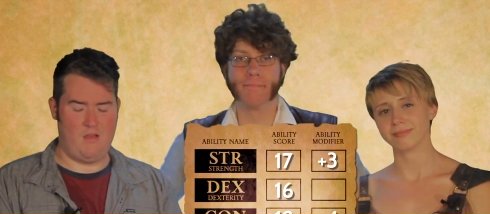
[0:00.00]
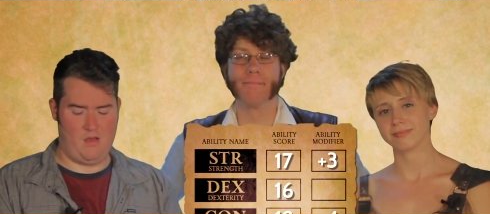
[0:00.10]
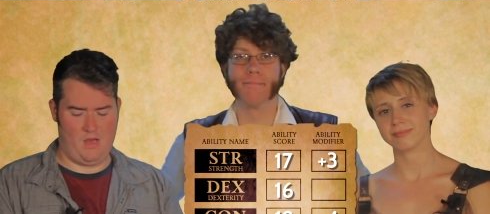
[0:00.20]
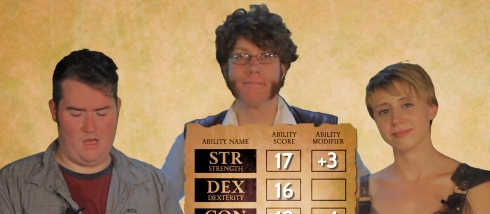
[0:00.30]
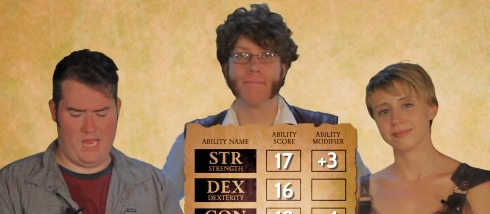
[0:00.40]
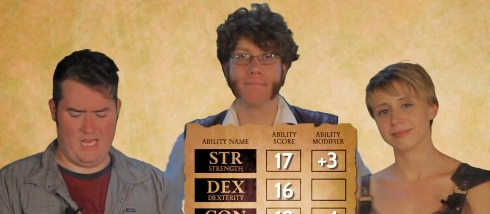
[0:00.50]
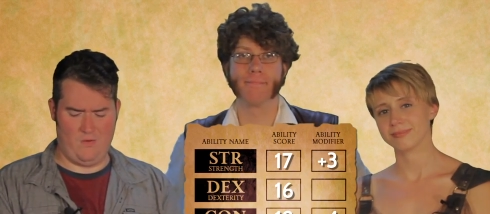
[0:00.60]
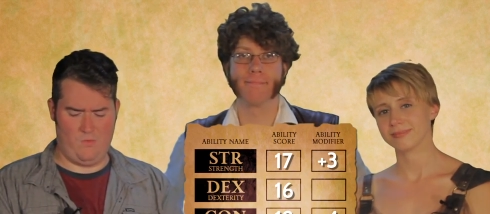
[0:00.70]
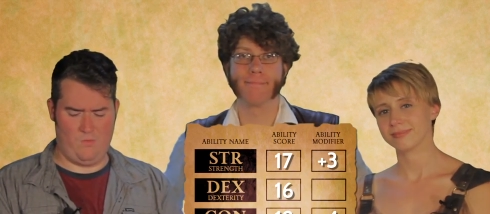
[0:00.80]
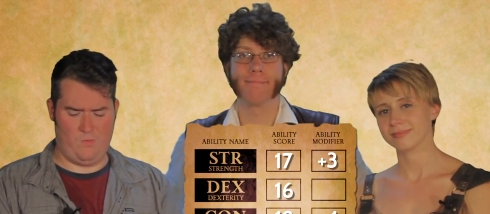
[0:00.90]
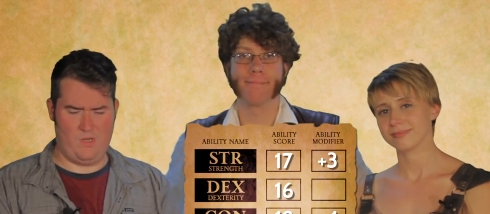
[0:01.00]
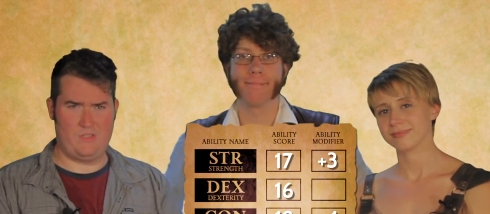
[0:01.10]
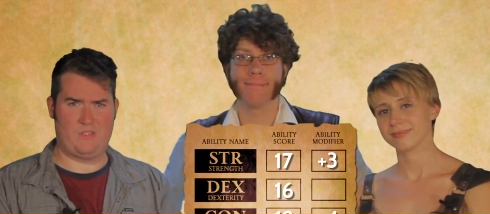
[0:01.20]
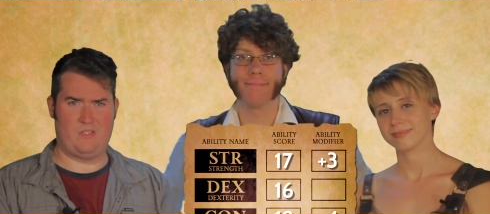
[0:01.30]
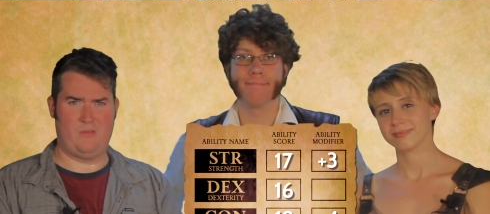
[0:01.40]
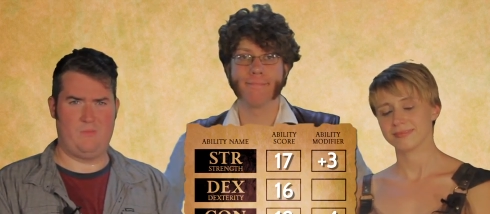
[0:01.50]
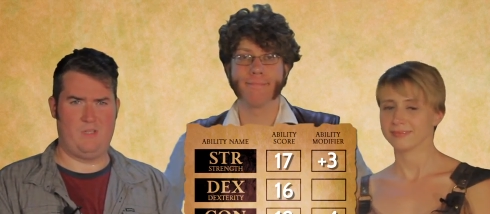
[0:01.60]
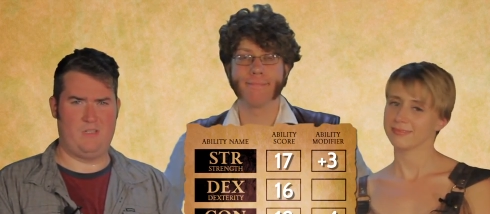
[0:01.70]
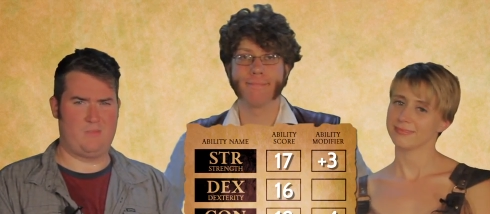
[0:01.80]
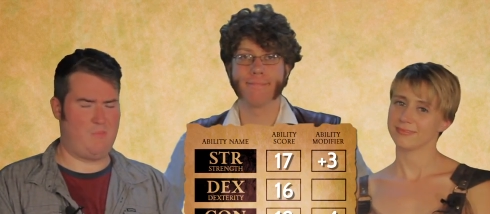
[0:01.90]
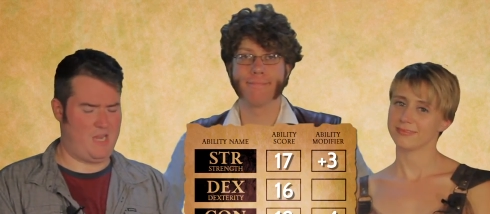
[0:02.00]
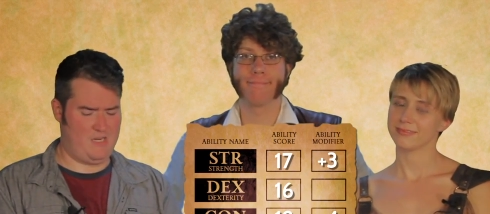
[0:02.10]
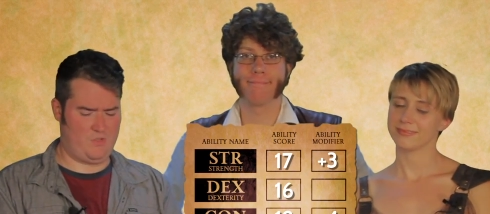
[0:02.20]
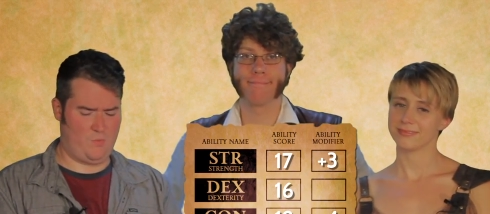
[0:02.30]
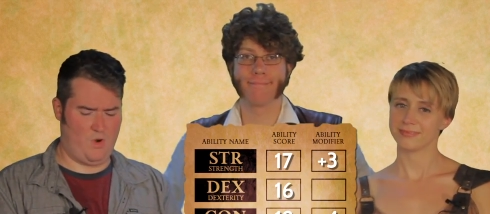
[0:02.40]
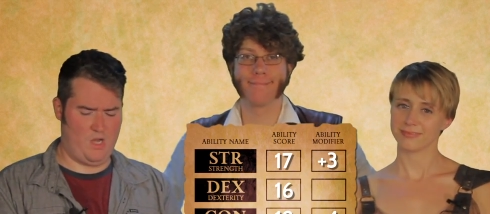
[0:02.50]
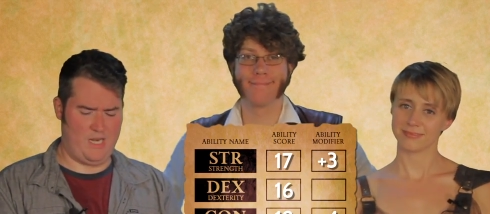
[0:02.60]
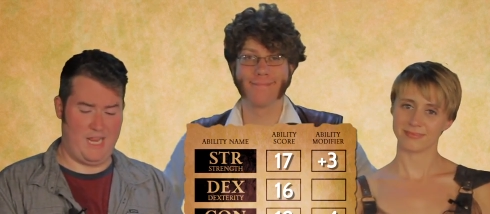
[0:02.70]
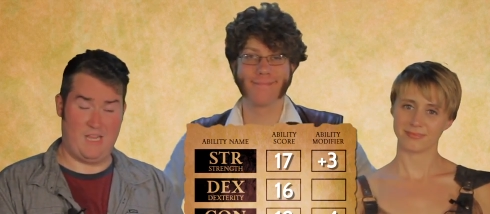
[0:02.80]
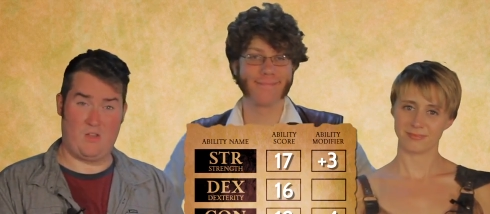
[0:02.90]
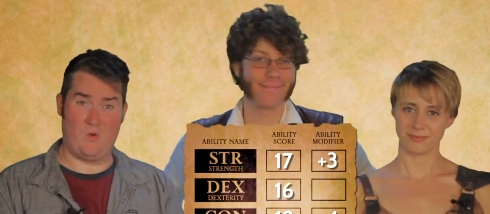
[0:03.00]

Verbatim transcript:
Speaker 1: Uh, 8 wisdom is minus 1, 8